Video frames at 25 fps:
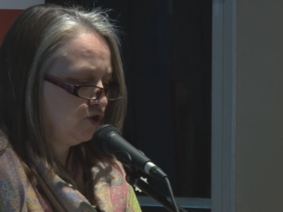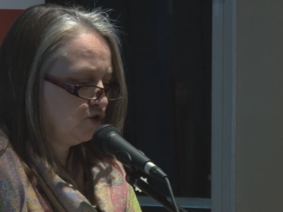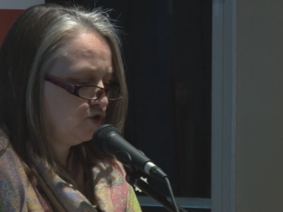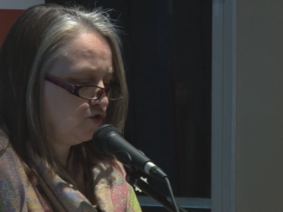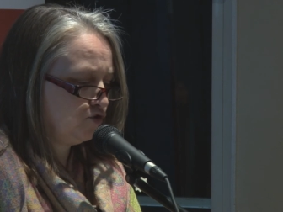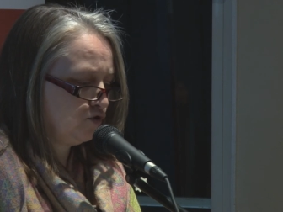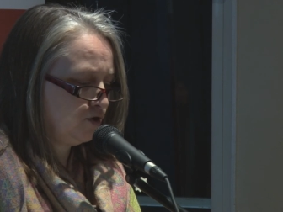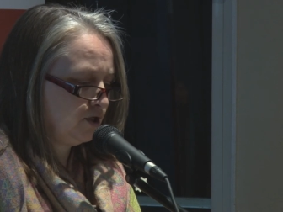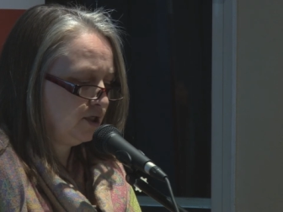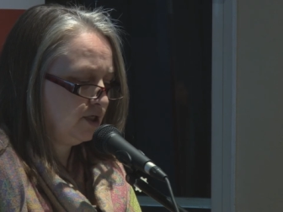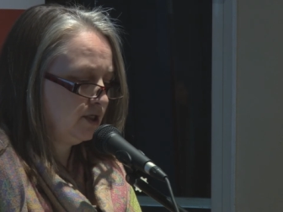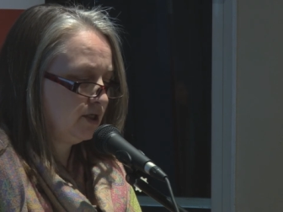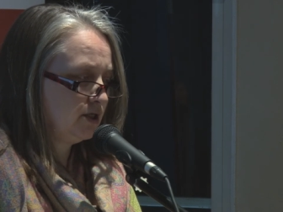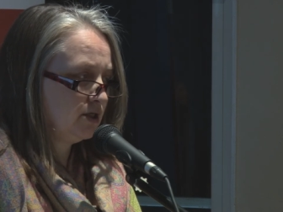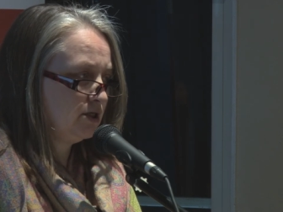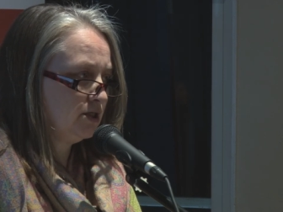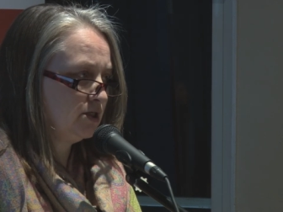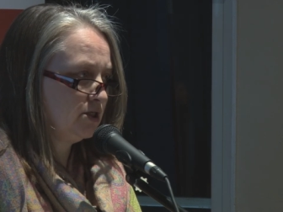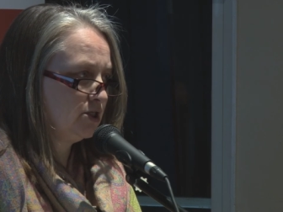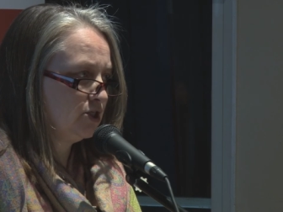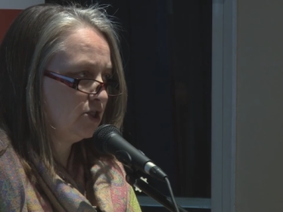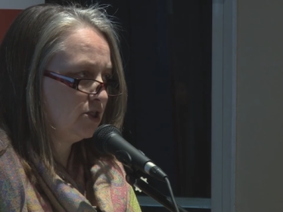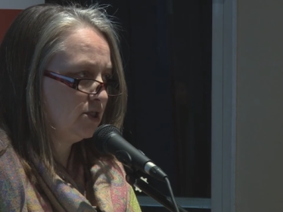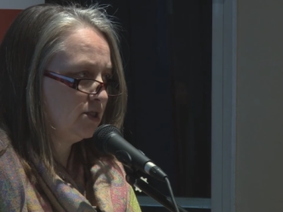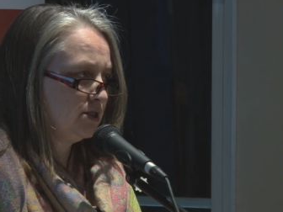chronic
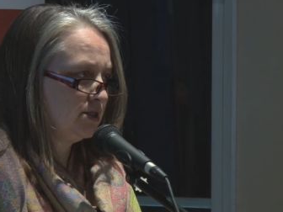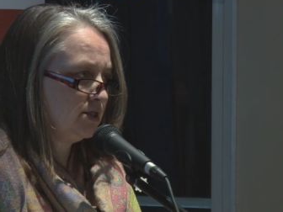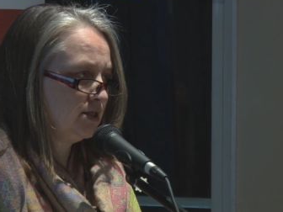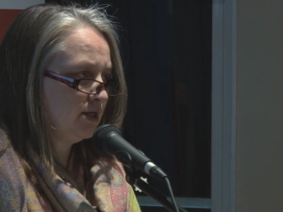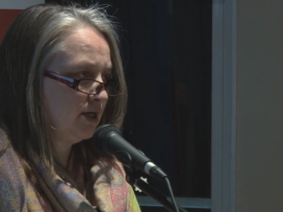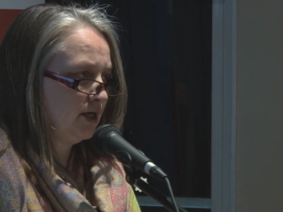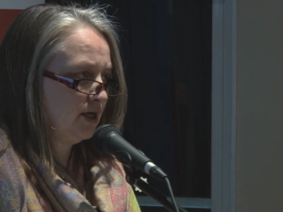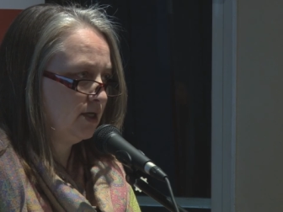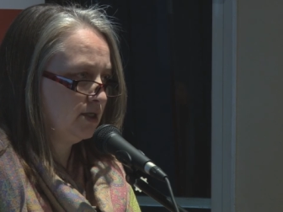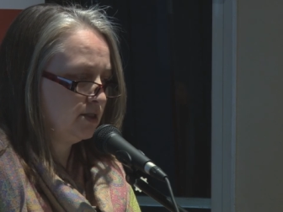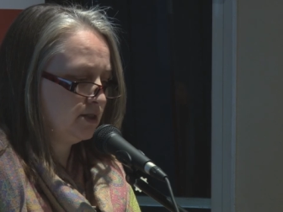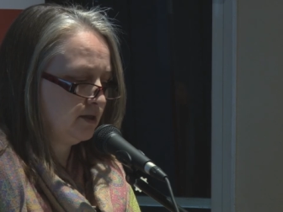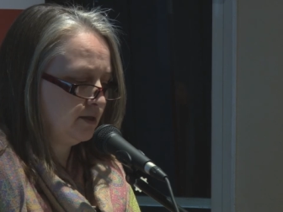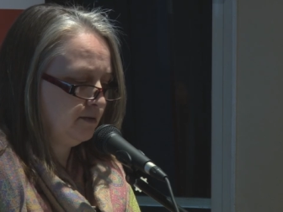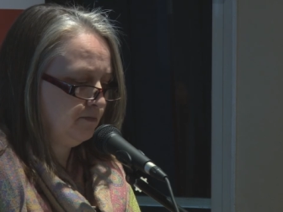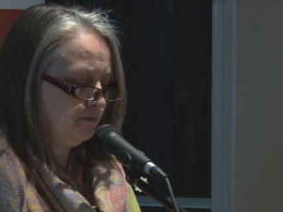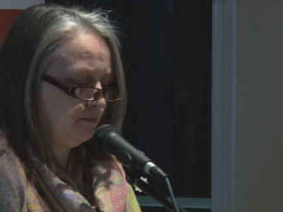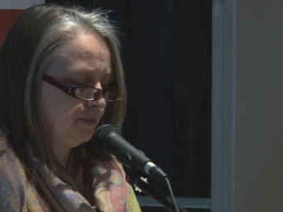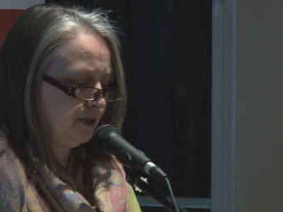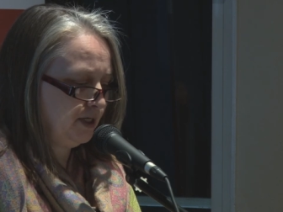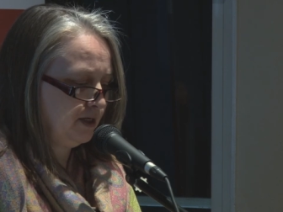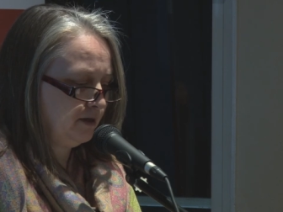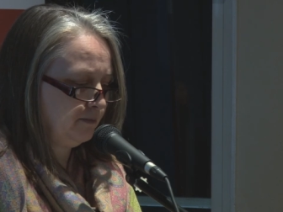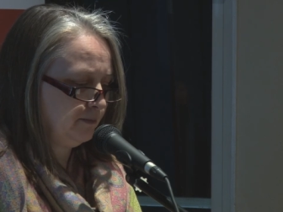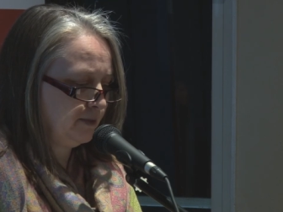conditions and
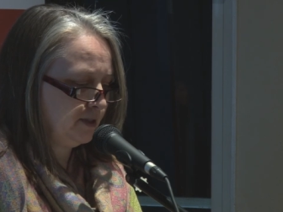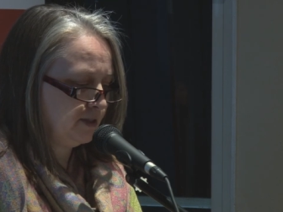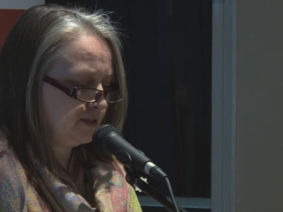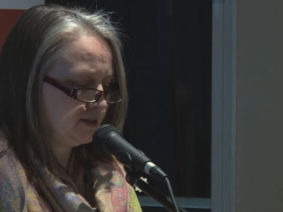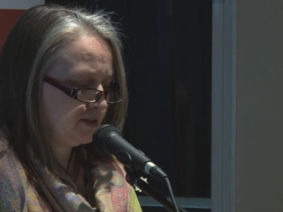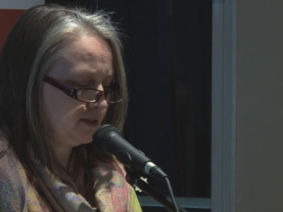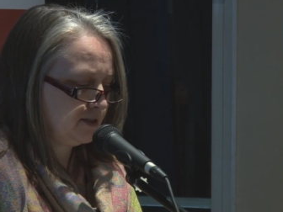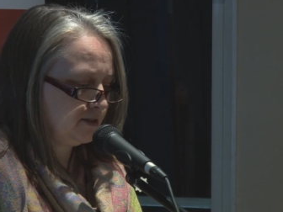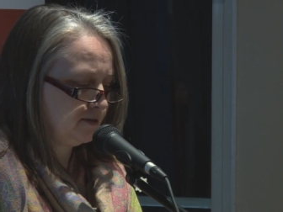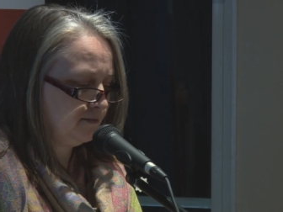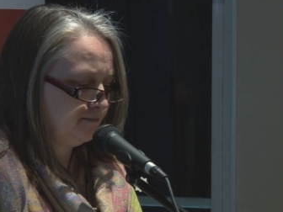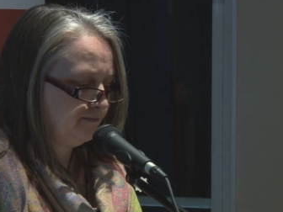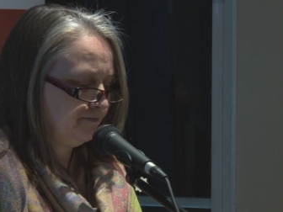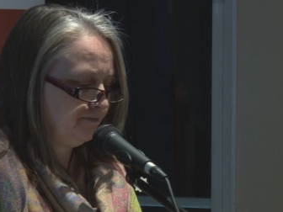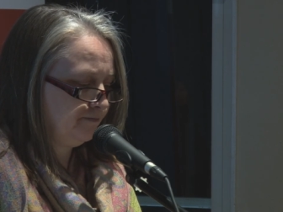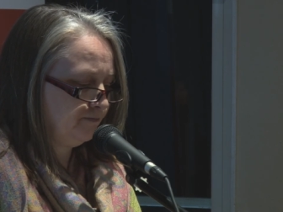impairments.